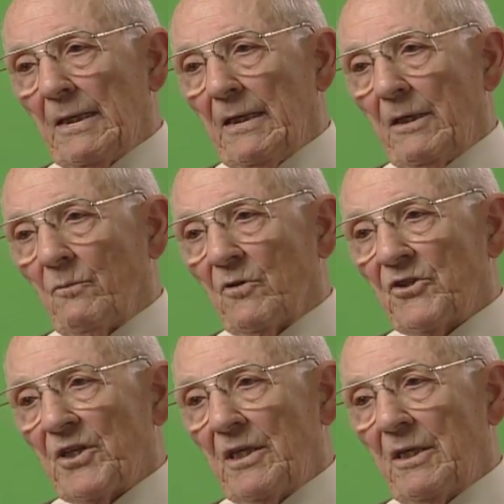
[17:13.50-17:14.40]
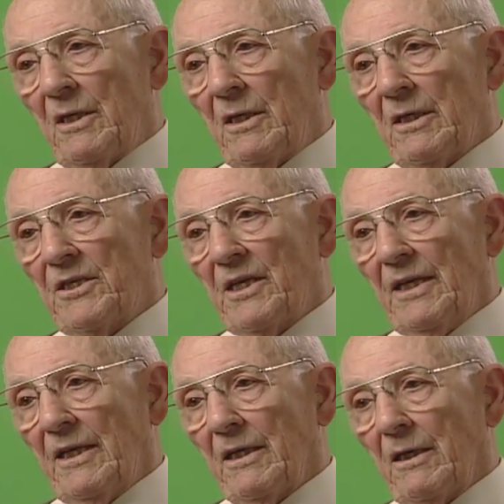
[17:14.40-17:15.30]
it was then
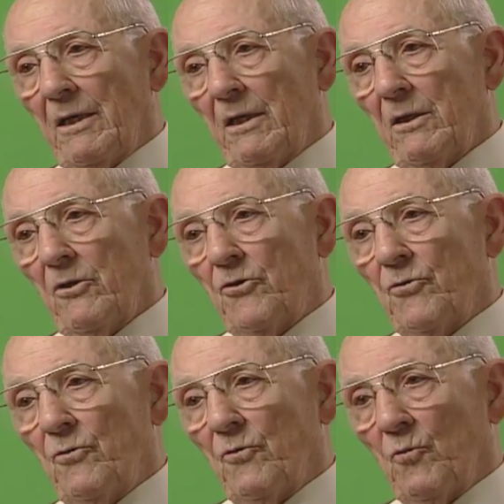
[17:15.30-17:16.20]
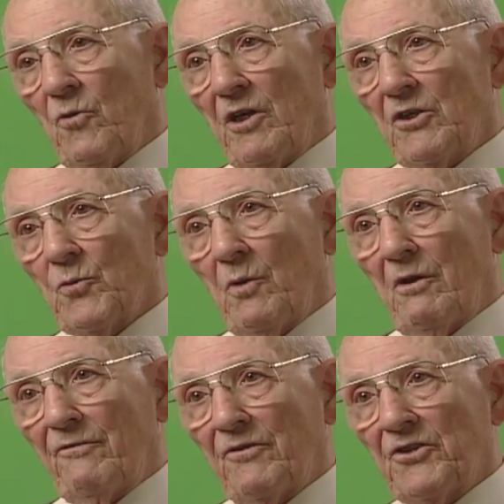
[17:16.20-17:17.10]
taken to the
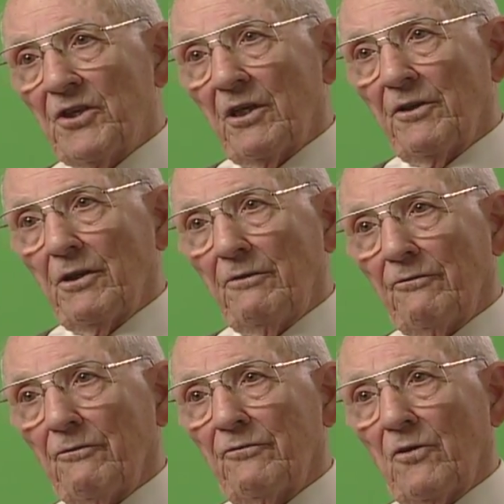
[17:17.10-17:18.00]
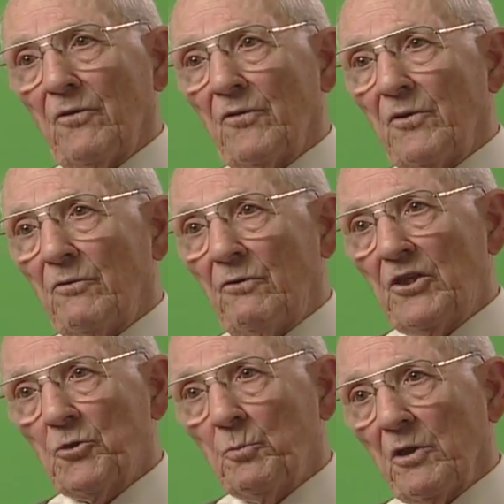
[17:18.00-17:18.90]
Y-12 facility for further
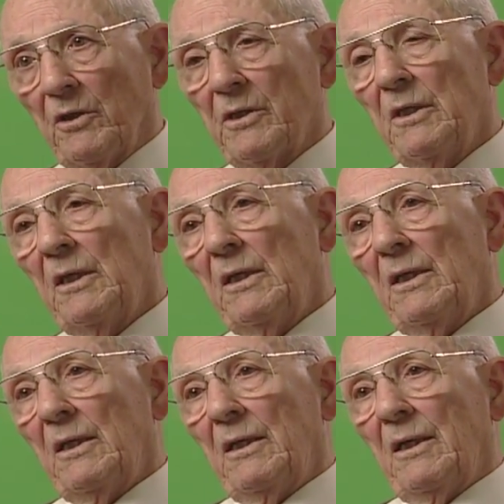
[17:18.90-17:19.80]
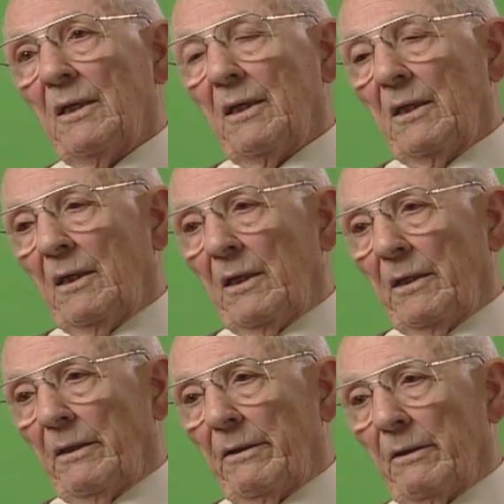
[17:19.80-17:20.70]
enrichment.
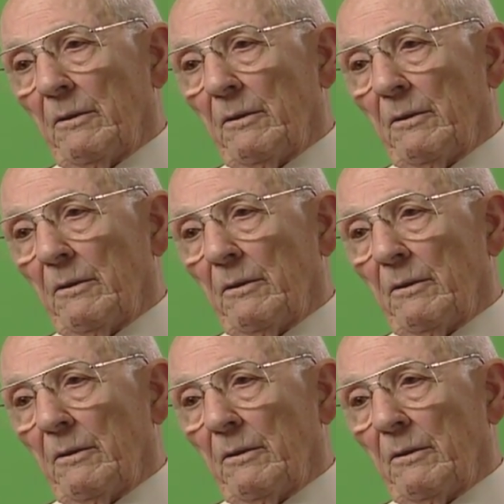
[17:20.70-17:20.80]
And